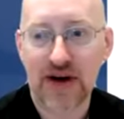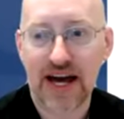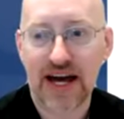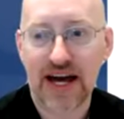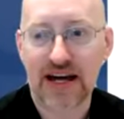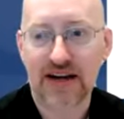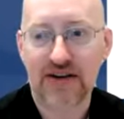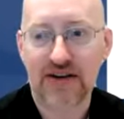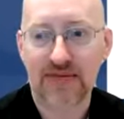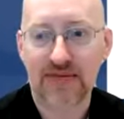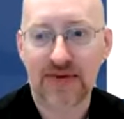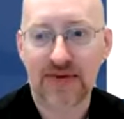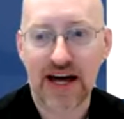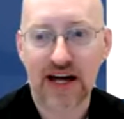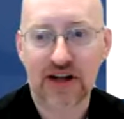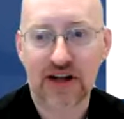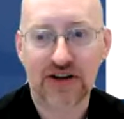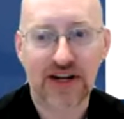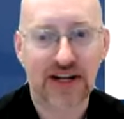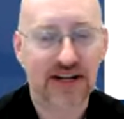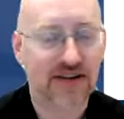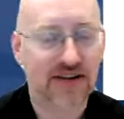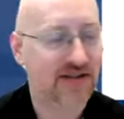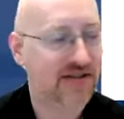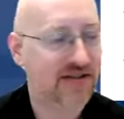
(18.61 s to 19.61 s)
and
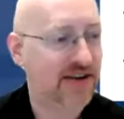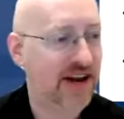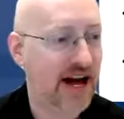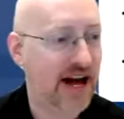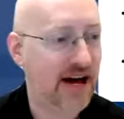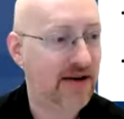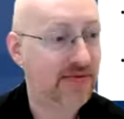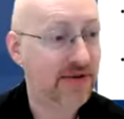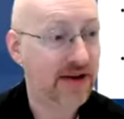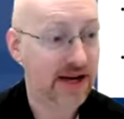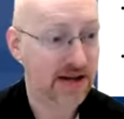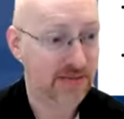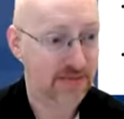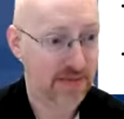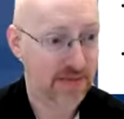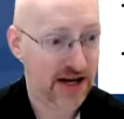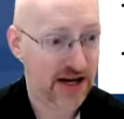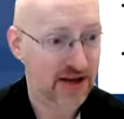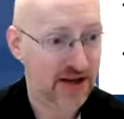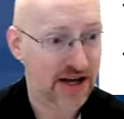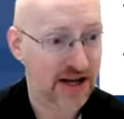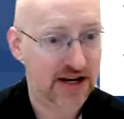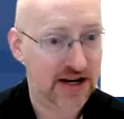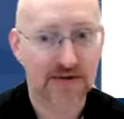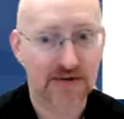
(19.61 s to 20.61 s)
faculty and staff can
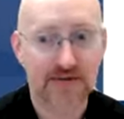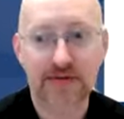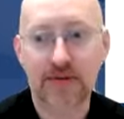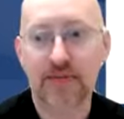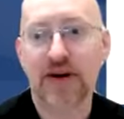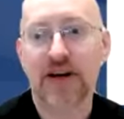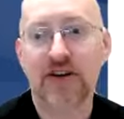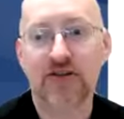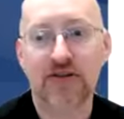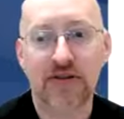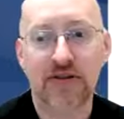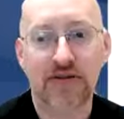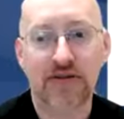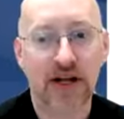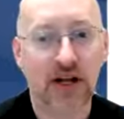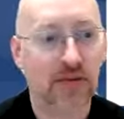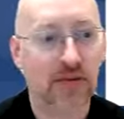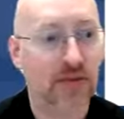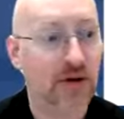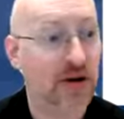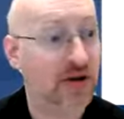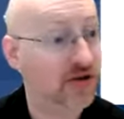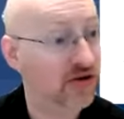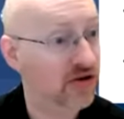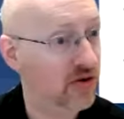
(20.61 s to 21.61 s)
make that information
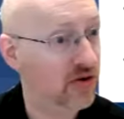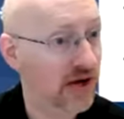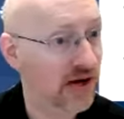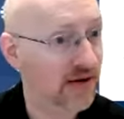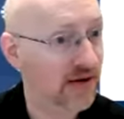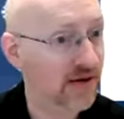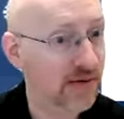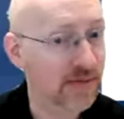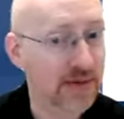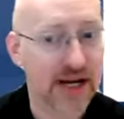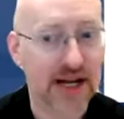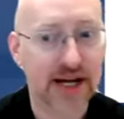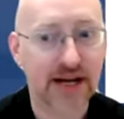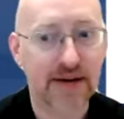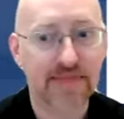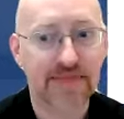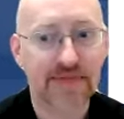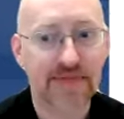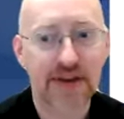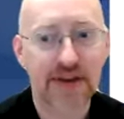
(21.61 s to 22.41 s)
available to everybody.